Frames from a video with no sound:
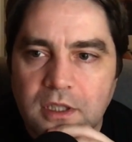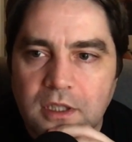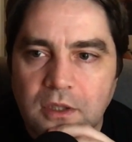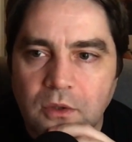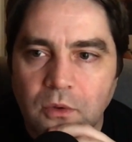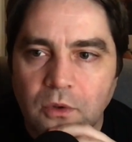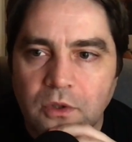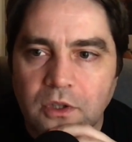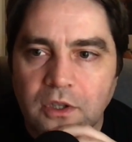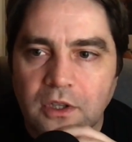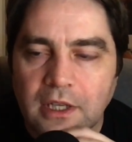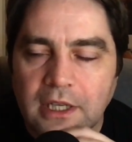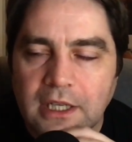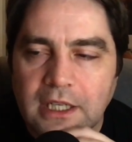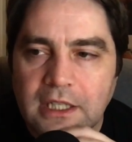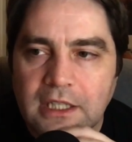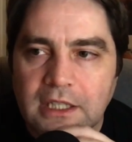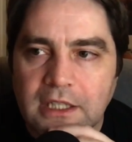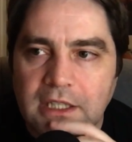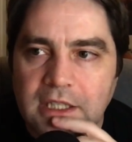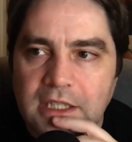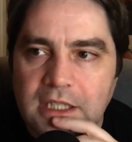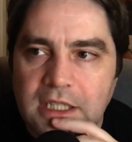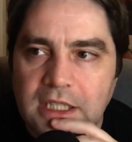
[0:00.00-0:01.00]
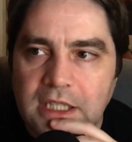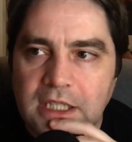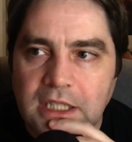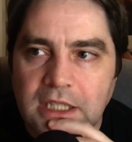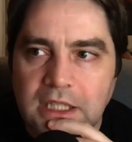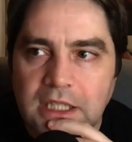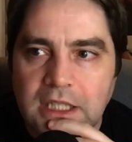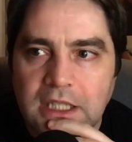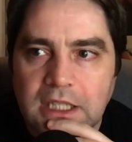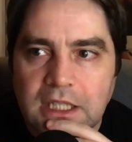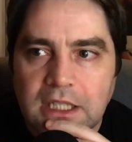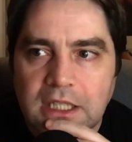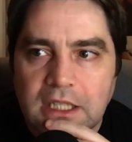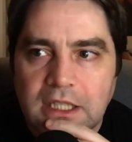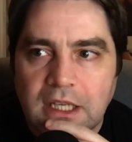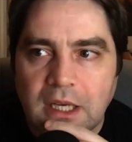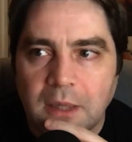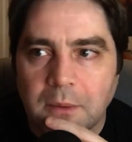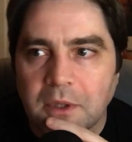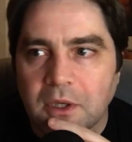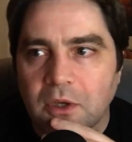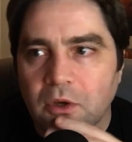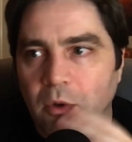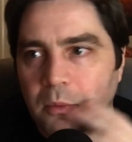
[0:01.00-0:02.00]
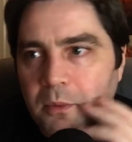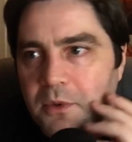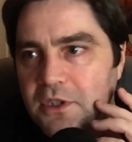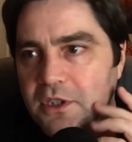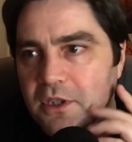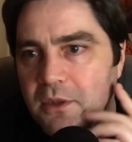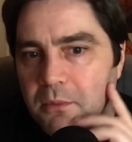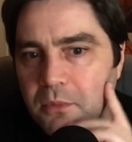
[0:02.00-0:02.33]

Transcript: online and see how many copies of